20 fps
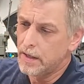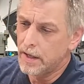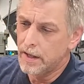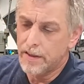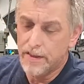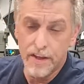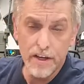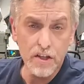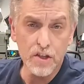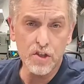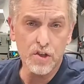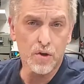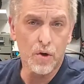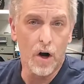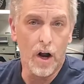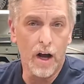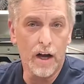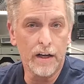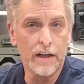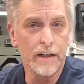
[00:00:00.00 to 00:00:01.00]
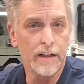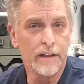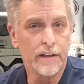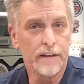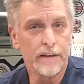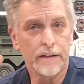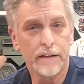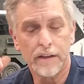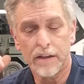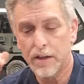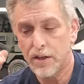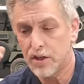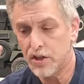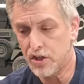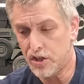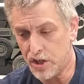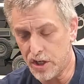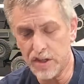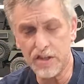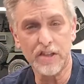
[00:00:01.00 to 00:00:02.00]
this truck,
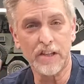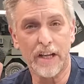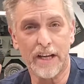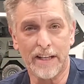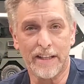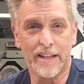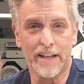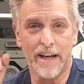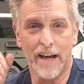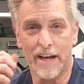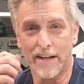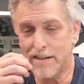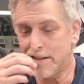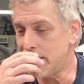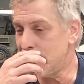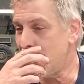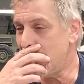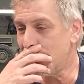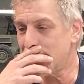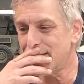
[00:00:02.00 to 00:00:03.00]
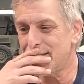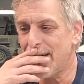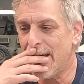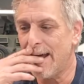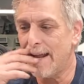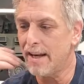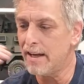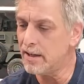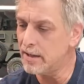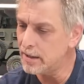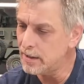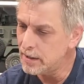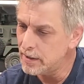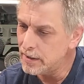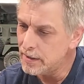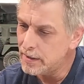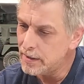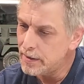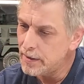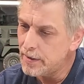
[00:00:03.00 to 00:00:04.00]
just like the SCX 10,
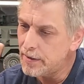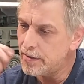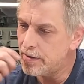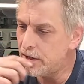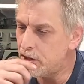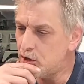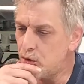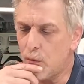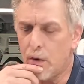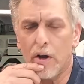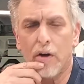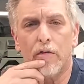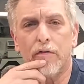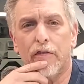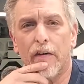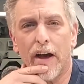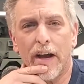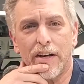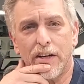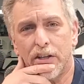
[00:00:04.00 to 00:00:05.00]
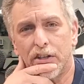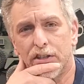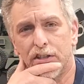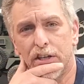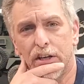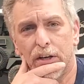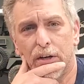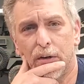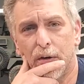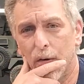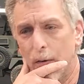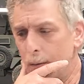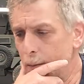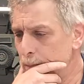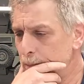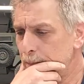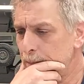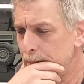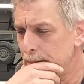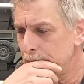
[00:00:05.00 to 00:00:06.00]
the Trailfinder 2
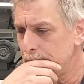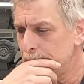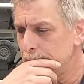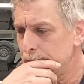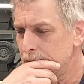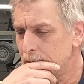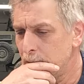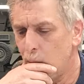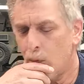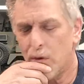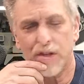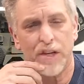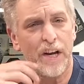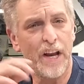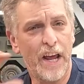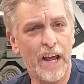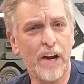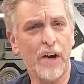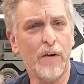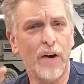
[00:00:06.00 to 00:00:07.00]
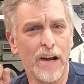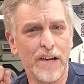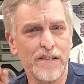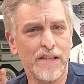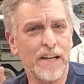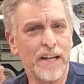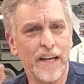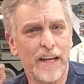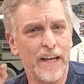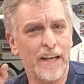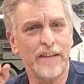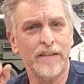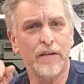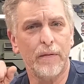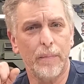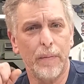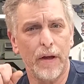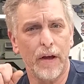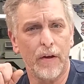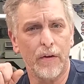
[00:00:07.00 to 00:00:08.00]
was an interesting kit to
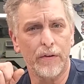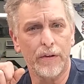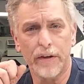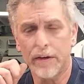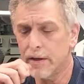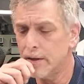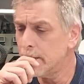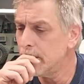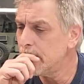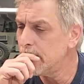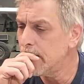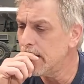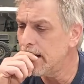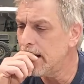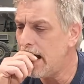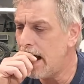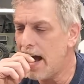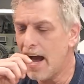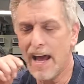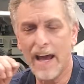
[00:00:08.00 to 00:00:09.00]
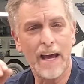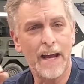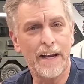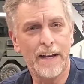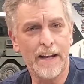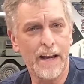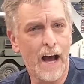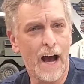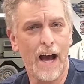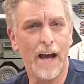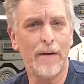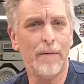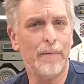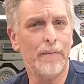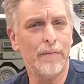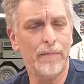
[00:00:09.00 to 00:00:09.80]
build. I had not